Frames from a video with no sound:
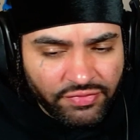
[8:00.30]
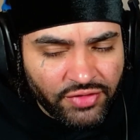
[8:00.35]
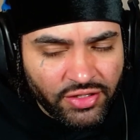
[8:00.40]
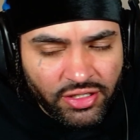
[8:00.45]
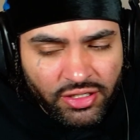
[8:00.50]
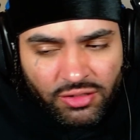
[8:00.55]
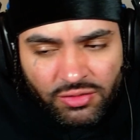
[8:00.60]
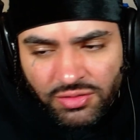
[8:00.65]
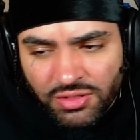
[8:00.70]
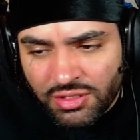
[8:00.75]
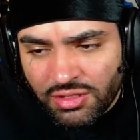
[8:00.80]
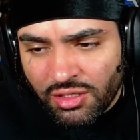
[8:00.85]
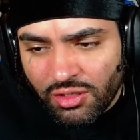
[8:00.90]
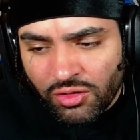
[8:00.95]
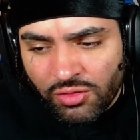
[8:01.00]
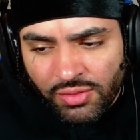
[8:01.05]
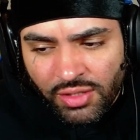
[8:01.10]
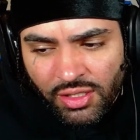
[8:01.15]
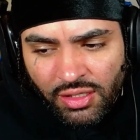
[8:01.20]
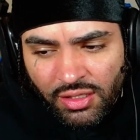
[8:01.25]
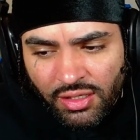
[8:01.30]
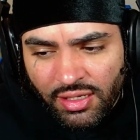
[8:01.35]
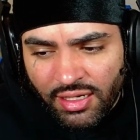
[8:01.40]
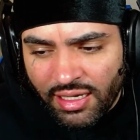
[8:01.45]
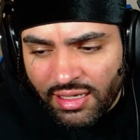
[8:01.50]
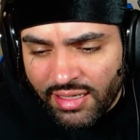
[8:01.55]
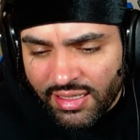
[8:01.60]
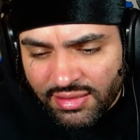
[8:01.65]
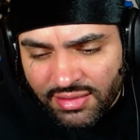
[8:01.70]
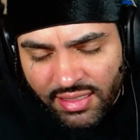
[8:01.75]
video was dope.
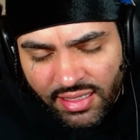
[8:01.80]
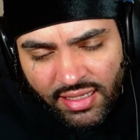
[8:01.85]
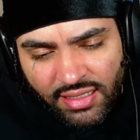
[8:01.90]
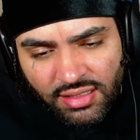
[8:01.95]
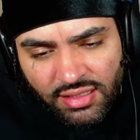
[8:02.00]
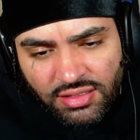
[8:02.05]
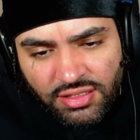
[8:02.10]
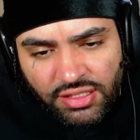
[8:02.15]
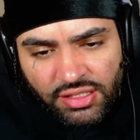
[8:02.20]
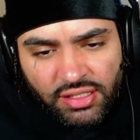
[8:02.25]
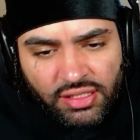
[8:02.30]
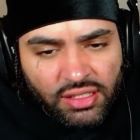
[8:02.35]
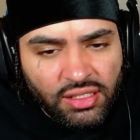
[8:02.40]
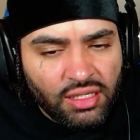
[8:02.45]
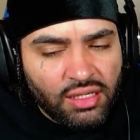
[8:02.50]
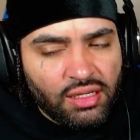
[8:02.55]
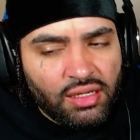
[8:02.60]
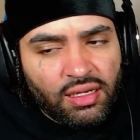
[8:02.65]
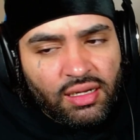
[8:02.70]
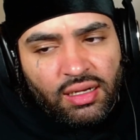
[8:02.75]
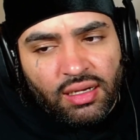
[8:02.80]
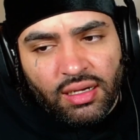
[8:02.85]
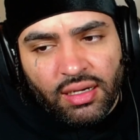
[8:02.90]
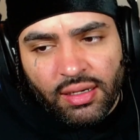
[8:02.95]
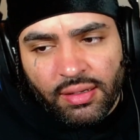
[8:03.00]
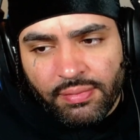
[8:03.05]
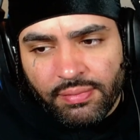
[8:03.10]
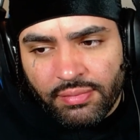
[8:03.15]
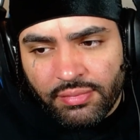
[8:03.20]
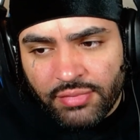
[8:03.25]
I like the energy.
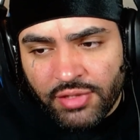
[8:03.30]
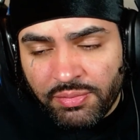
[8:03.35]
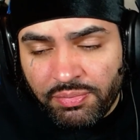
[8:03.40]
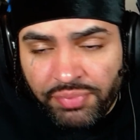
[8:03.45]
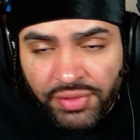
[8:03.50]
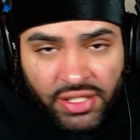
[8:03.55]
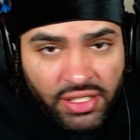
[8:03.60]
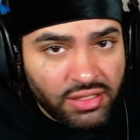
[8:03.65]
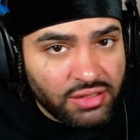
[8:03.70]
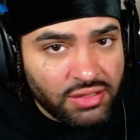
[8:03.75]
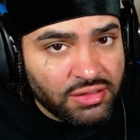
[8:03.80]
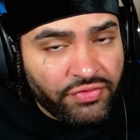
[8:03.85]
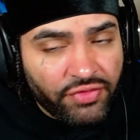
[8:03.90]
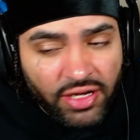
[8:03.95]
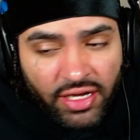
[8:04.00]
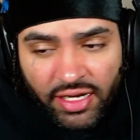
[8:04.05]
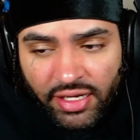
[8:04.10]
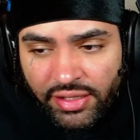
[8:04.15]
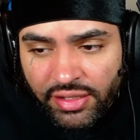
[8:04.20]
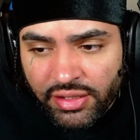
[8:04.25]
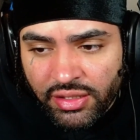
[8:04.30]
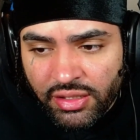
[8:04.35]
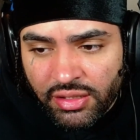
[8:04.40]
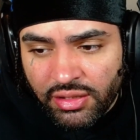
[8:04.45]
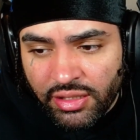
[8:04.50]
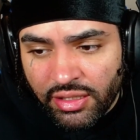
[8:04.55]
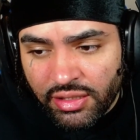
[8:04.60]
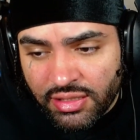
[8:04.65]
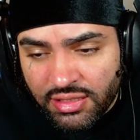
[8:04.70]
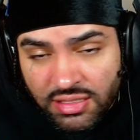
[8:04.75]
The beat was fire.
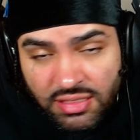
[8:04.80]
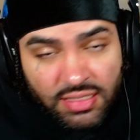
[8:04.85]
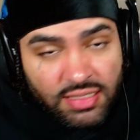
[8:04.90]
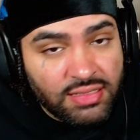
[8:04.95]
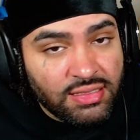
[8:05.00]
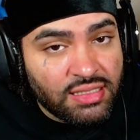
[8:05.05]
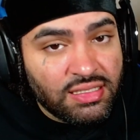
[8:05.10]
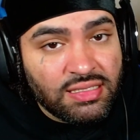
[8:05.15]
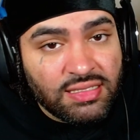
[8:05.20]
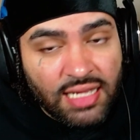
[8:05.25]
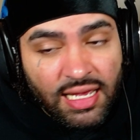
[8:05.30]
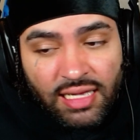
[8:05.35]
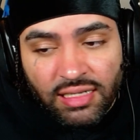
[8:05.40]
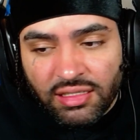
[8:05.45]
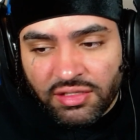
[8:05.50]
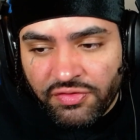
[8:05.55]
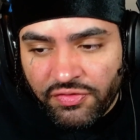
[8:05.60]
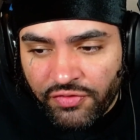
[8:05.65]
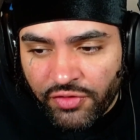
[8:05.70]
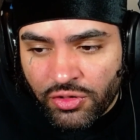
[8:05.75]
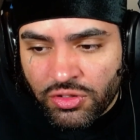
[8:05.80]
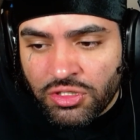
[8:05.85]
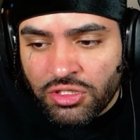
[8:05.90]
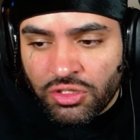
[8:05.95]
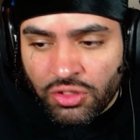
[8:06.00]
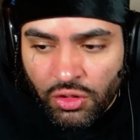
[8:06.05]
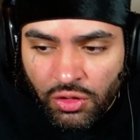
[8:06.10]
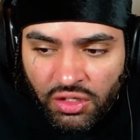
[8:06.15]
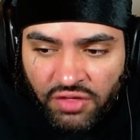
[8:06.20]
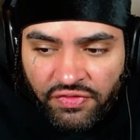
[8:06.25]
And this is a solid first
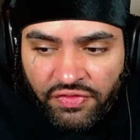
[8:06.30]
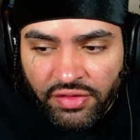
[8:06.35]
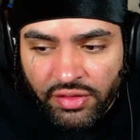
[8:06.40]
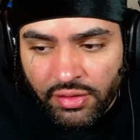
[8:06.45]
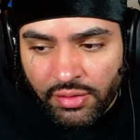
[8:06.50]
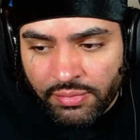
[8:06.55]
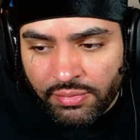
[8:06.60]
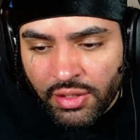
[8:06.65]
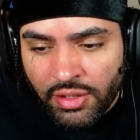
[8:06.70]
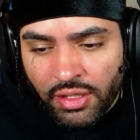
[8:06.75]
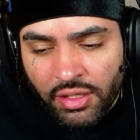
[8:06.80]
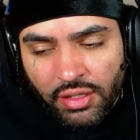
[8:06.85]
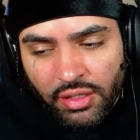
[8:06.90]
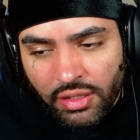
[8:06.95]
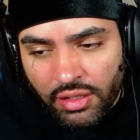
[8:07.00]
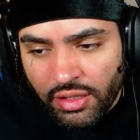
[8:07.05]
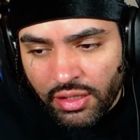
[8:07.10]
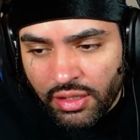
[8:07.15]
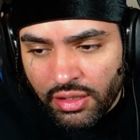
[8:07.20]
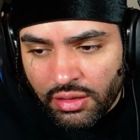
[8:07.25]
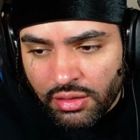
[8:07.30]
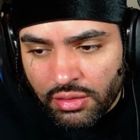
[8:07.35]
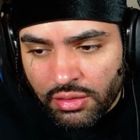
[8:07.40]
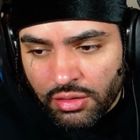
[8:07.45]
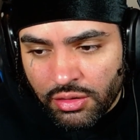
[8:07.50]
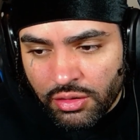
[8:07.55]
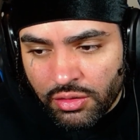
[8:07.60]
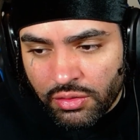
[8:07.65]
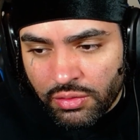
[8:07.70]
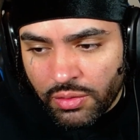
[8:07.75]
song for them. And,
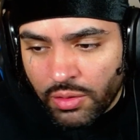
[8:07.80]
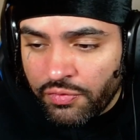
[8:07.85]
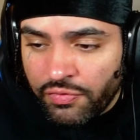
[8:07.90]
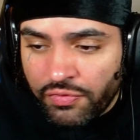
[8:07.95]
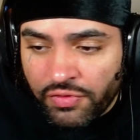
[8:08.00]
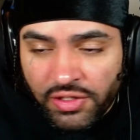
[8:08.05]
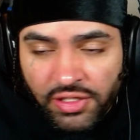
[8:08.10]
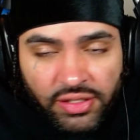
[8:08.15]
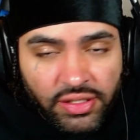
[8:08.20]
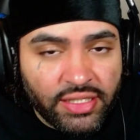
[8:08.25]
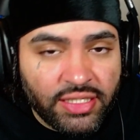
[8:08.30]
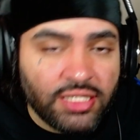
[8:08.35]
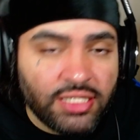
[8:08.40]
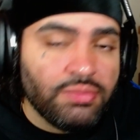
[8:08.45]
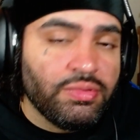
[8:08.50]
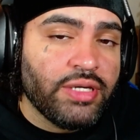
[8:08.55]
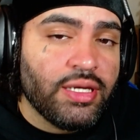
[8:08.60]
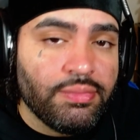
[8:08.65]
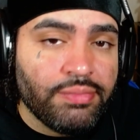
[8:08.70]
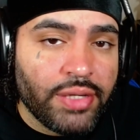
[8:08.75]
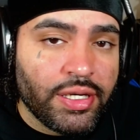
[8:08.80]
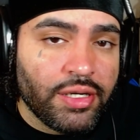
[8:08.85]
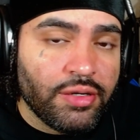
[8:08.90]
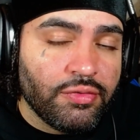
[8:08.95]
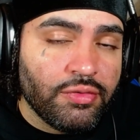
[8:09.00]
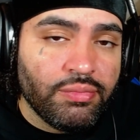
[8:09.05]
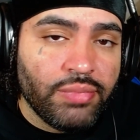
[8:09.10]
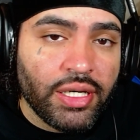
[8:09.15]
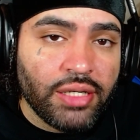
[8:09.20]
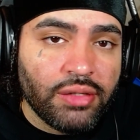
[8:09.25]
you know, hopefully they keep getting better
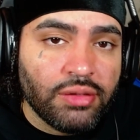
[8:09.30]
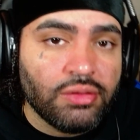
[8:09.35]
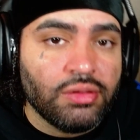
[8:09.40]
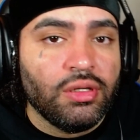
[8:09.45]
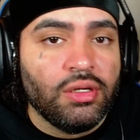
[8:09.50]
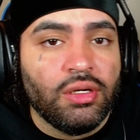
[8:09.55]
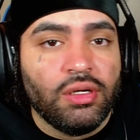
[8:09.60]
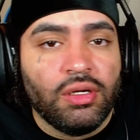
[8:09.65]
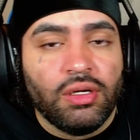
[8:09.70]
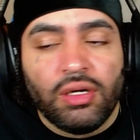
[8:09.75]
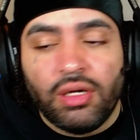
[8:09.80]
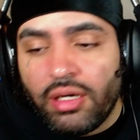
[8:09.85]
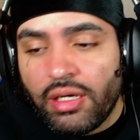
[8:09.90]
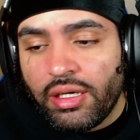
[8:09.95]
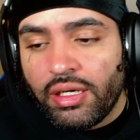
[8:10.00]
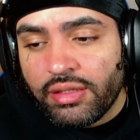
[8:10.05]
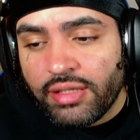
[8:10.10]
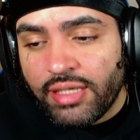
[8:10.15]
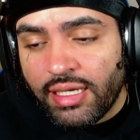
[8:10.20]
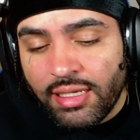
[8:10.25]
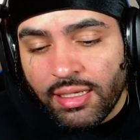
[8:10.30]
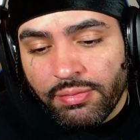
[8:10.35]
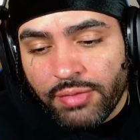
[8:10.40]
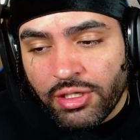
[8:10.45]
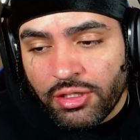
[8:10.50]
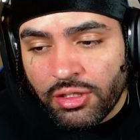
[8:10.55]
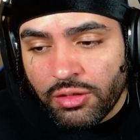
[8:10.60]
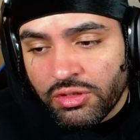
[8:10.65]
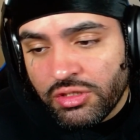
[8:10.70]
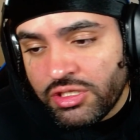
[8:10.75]
and better. Alright, y'all let me
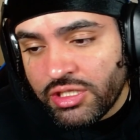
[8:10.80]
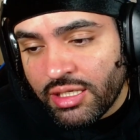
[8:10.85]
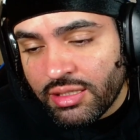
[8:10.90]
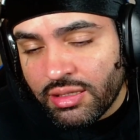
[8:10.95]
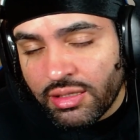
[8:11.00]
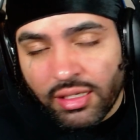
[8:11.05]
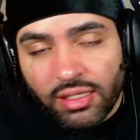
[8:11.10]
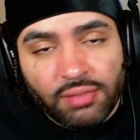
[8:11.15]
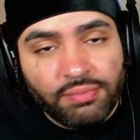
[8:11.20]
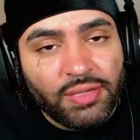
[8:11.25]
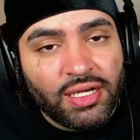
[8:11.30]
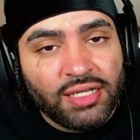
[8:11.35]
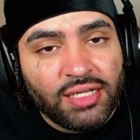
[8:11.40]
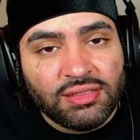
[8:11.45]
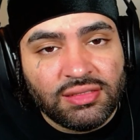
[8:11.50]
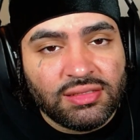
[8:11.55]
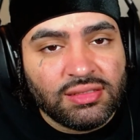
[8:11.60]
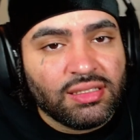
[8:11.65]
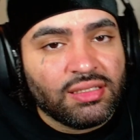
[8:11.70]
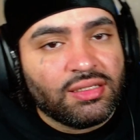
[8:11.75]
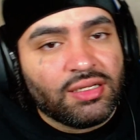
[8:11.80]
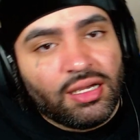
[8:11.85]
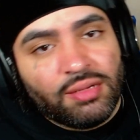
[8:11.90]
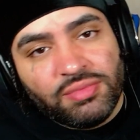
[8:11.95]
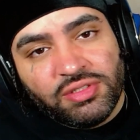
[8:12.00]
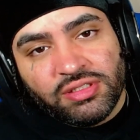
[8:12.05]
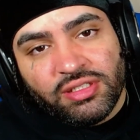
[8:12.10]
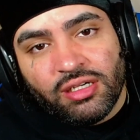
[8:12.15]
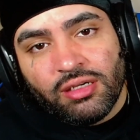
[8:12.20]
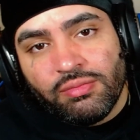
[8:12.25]
know what y'all think about this in the
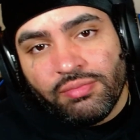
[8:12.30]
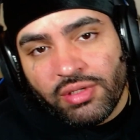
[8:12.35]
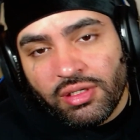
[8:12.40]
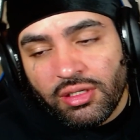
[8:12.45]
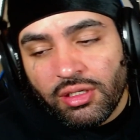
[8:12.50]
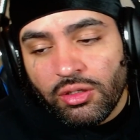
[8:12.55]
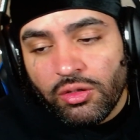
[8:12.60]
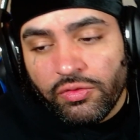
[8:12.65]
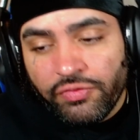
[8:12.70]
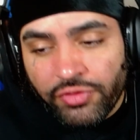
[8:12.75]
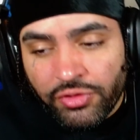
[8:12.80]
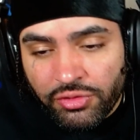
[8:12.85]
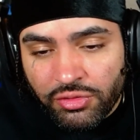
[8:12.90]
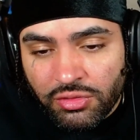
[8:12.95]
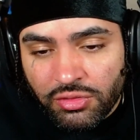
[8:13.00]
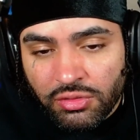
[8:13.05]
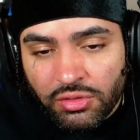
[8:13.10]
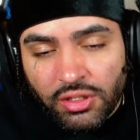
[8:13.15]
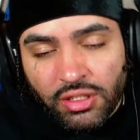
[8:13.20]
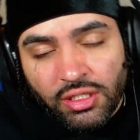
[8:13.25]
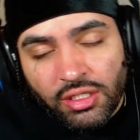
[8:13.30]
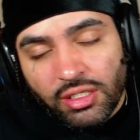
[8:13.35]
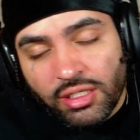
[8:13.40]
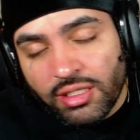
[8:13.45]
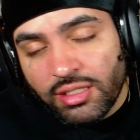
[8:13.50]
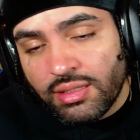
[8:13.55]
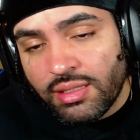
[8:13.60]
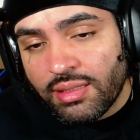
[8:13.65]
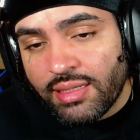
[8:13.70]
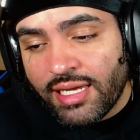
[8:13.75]
comments down below. If you're new,
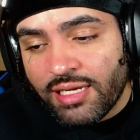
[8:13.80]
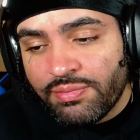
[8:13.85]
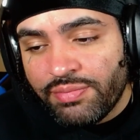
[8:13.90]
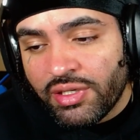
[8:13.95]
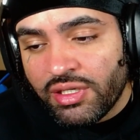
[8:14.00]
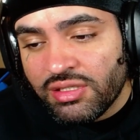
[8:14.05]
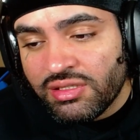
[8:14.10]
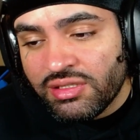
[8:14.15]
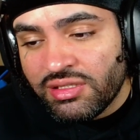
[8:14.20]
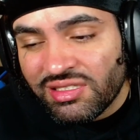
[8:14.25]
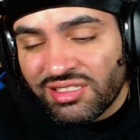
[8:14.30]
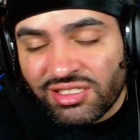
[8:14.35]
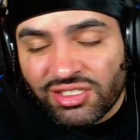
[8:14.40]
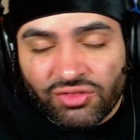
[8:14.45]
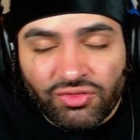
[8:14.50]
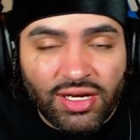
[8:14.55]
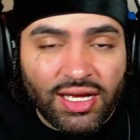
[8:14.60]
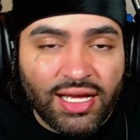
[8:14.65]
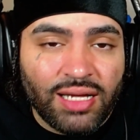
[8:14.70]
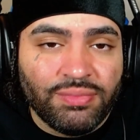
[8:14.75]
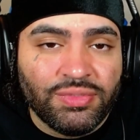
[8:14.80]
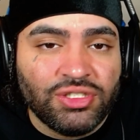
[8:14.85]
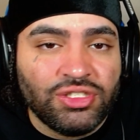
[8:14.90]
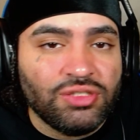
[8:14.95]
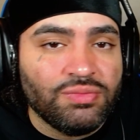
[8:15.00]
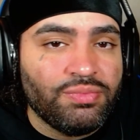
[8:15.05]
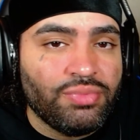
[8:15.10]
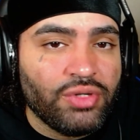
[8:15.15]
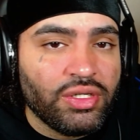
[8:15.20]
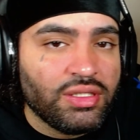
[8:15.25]
hit the like button, subscribe. It's
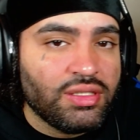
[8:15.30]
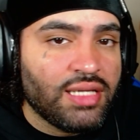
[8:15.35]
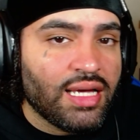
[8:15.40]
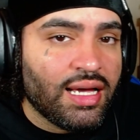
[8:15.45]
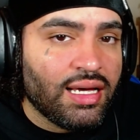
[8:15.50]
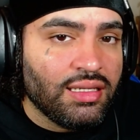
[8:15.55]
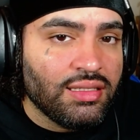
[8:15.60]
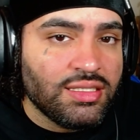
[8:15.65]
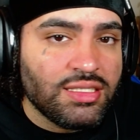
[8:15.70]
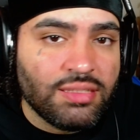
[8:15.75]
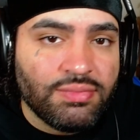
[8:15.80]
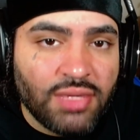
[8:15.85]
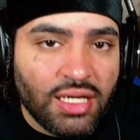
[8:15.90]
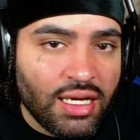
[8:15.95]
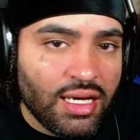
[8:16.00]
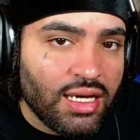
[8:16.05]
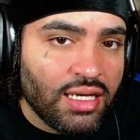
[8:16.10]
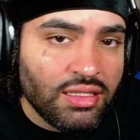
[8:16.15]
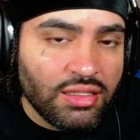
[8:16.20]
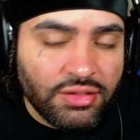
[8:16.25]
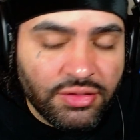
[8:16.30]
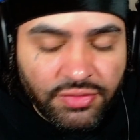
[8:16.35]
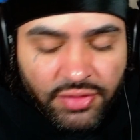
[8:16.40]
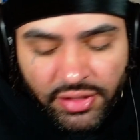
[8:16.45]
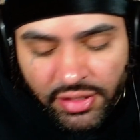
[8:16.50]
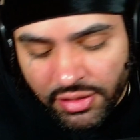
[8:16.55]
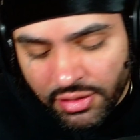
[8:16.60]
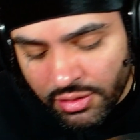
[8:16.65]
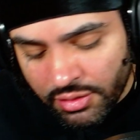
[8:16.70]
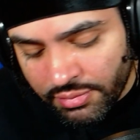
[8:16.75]
your boy Dollars. I'ma holla. You
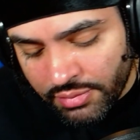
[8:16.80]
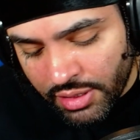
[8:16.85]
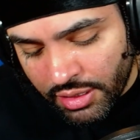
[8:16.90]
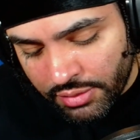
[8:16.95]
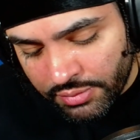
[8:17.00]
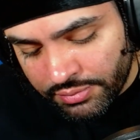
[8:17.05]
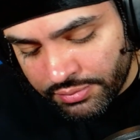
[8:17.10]
already know I'm out.